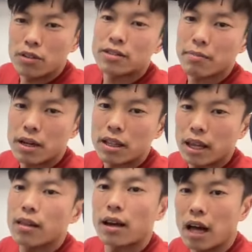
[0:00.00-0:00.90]
some money
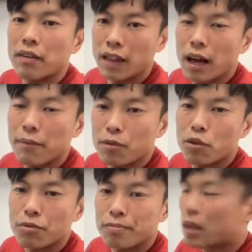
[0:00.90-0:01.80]
and a lot of time too.
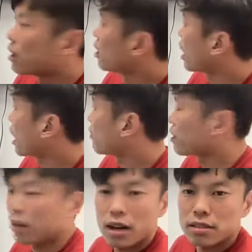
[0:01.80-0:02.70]
I have a
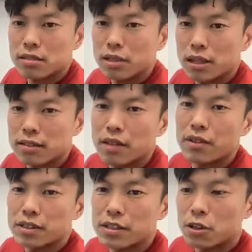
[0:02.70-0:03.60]
customer in San
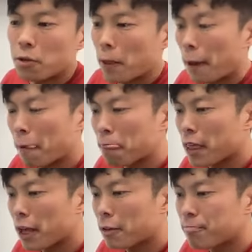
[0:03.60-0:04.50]
Francisco, and
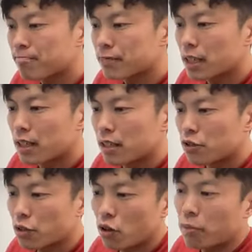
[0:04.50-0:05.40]
they try
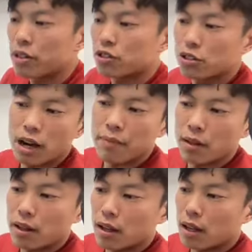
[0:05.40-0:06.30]
to open a shop,
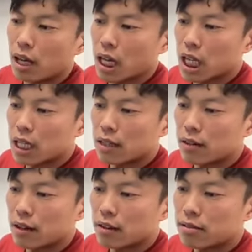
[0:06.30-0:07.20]
and
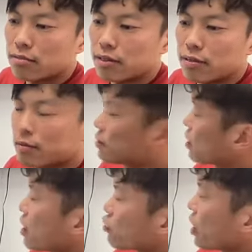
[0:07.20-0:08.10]
the
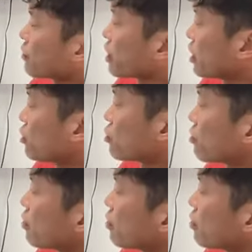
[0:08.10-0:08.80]
contract have some issue,